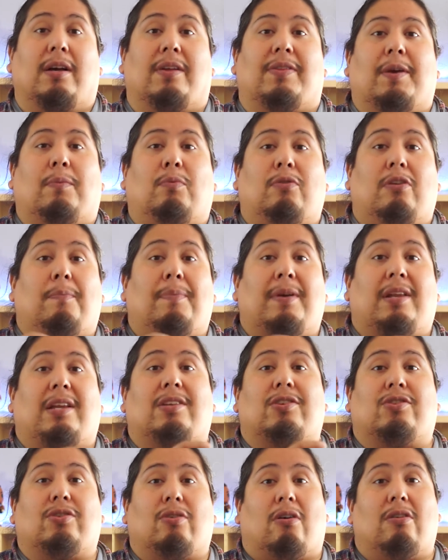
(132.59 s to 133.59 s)
they would have been
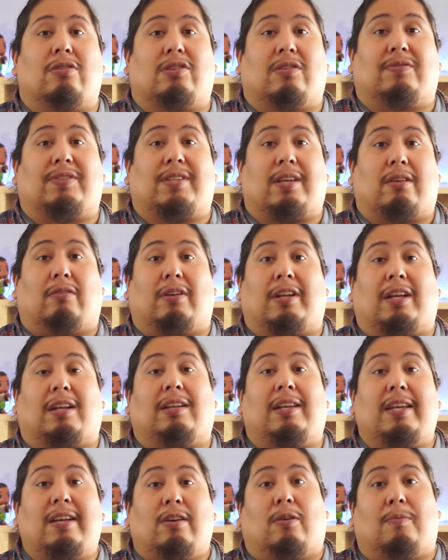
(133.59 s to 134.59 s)
in charge of settling
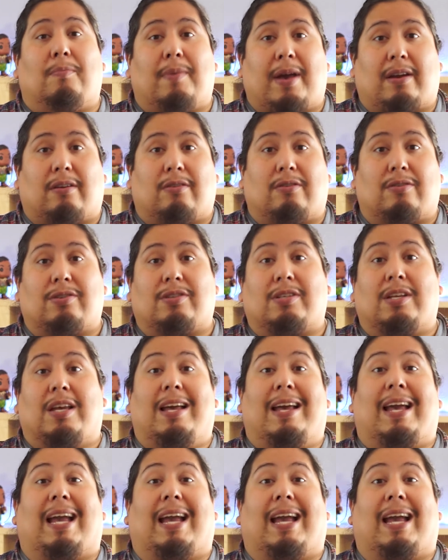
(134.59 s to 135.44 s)
legal matters